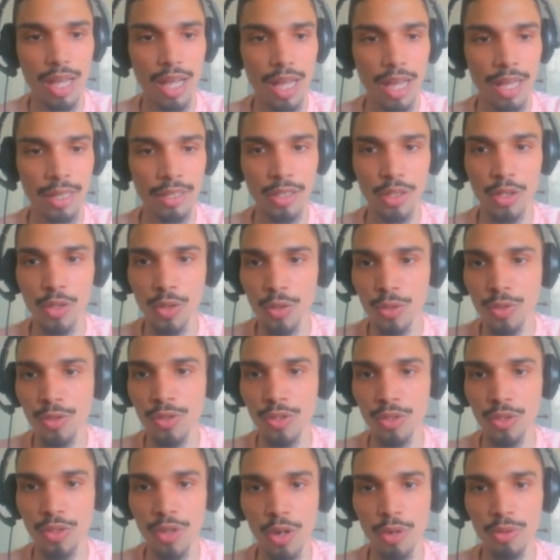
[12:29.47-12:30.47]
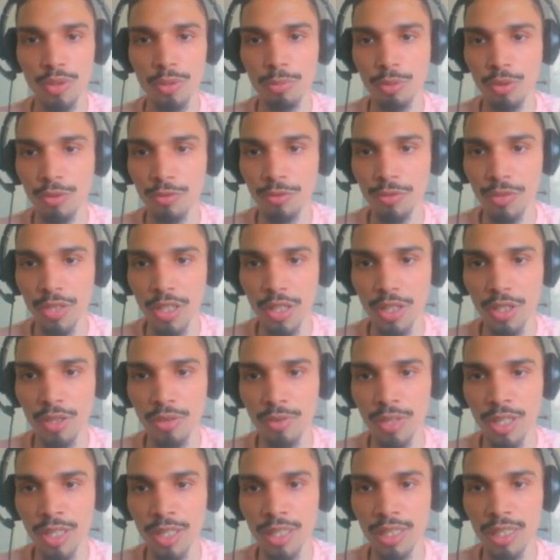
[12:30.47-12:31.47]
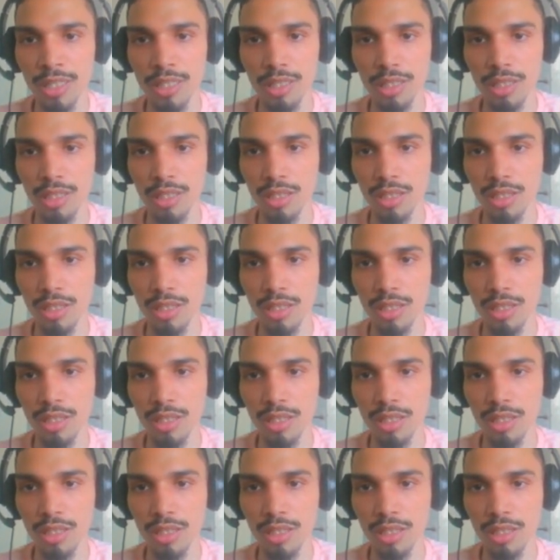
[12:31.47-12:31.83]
and includes, the preferred